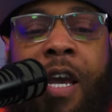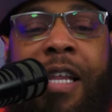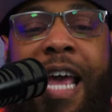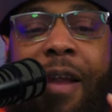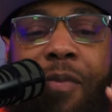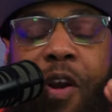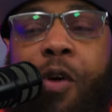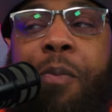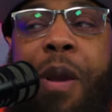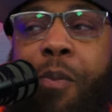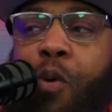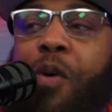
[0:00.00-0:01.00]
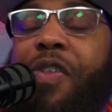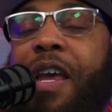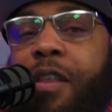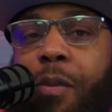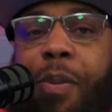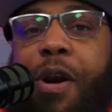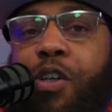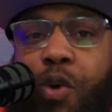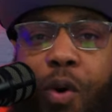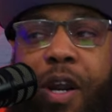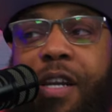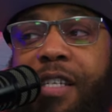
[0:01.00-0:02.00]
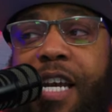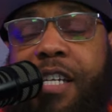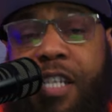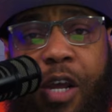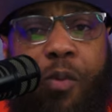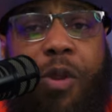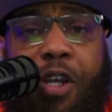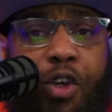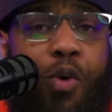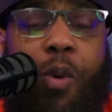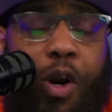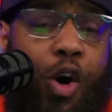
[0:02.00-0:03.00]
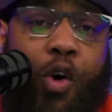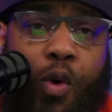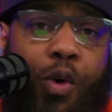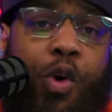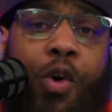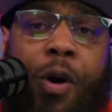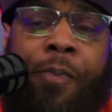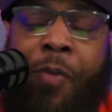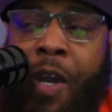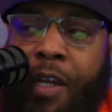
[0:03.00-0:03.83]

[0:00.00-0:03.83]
that there are people within the Bears organization that really do want to hold on